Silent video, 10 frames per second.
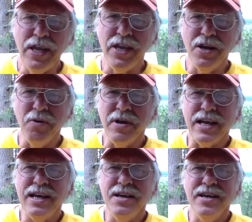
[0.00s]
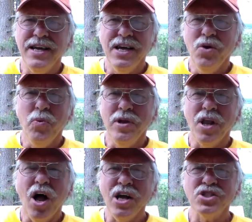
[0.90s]
You know, as
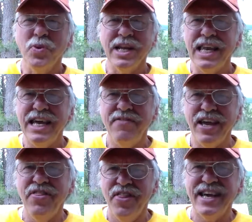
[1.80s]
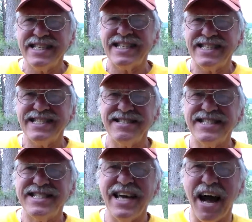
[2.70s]
long as we live in this
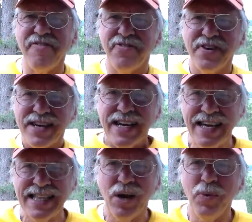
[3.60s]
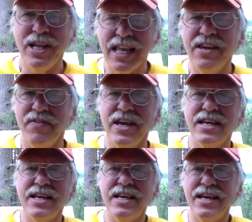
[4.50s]
stuff that we live
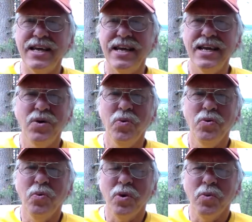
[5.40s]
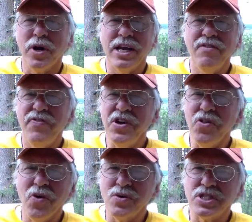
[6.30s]
in, we're going to
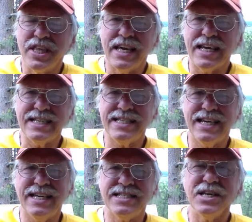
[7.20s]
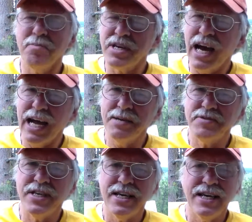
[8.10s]
feel those things
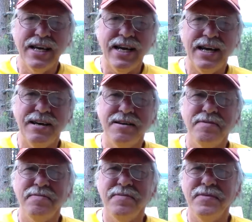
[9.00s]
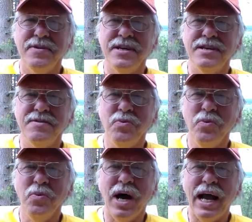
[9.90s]
sometimes.
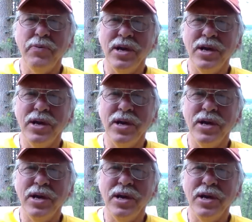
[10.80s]
I